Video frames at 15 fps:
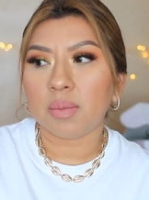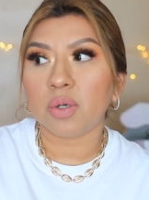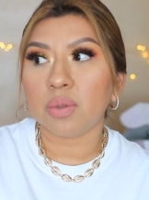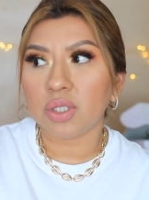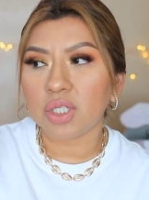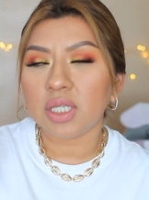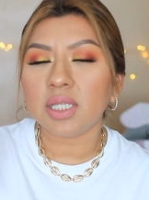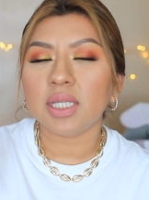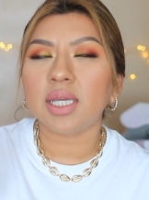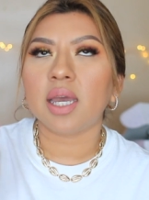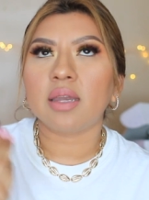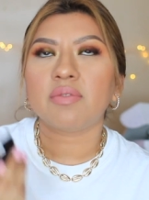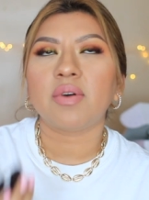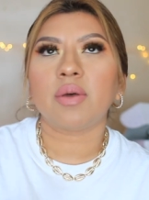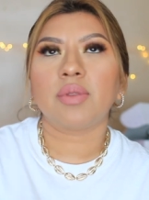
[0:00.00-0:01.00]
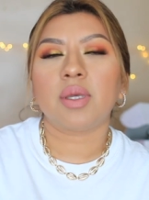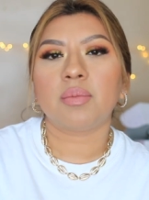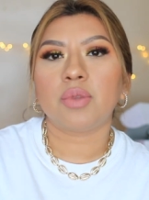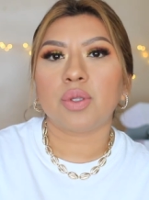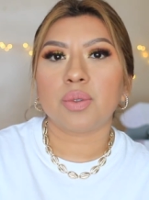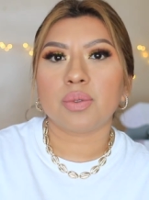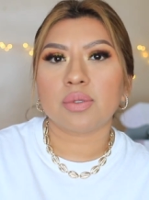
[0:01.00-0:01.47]
originally i found them
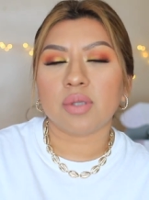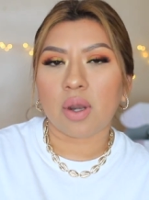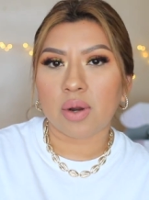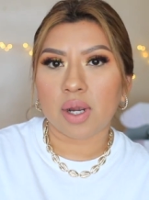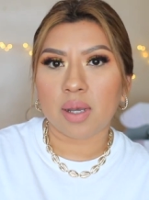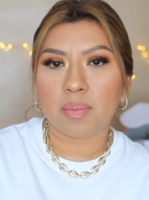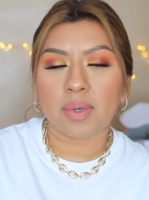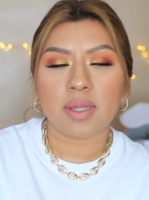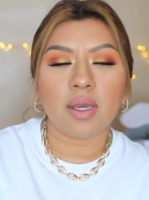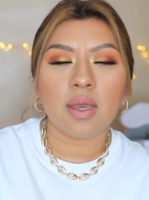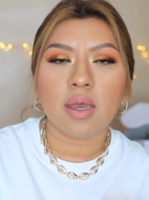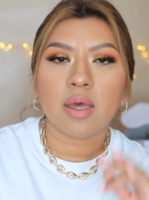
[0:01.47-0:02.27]
through zara but